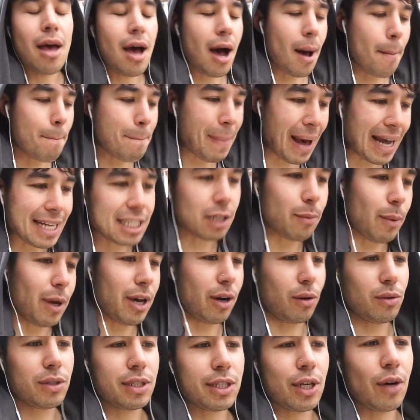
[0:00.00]
I'm back to my
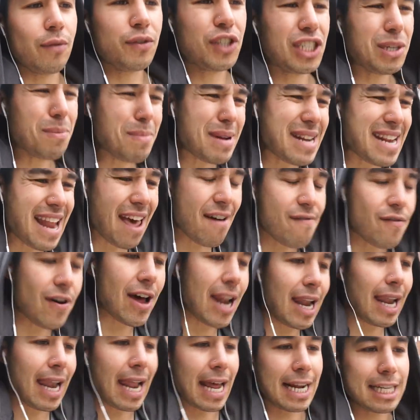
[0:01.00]
old self. Gym
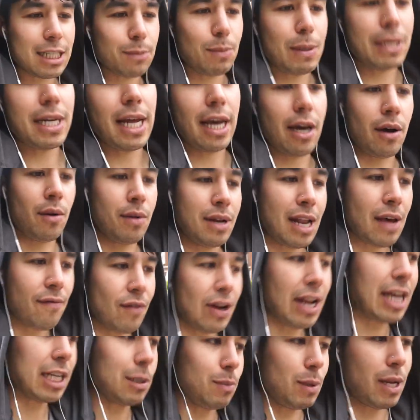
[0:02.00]
never lets me down, never
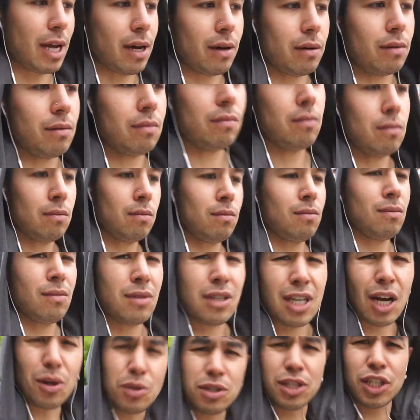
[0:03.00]
lets me down.
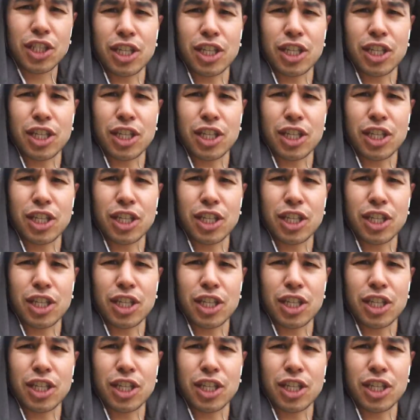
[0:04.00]
Go to the